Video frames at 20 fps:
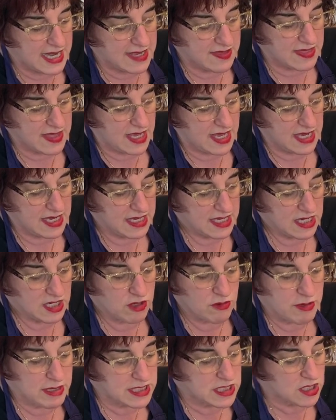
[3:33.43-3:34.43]
the
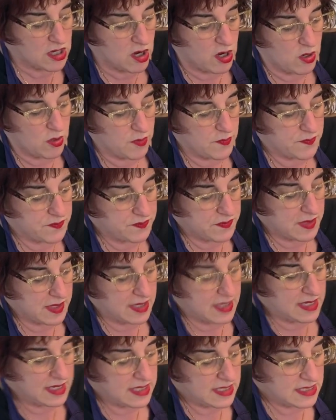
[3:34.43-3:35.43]
Crisco
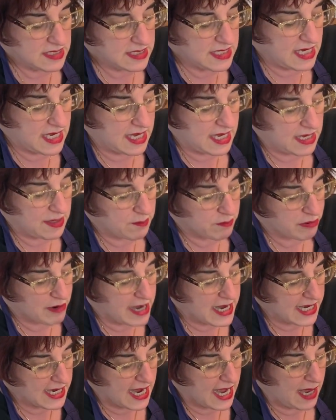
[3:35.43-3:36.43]
to
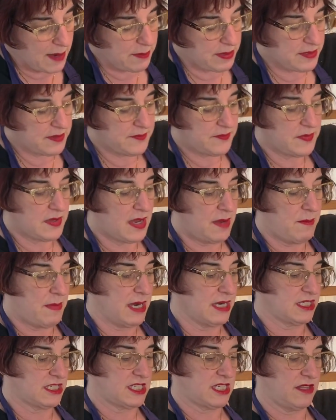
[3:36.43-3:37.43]
break up
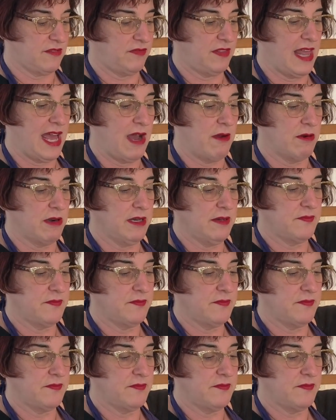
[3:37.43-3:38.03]
amongst the flour.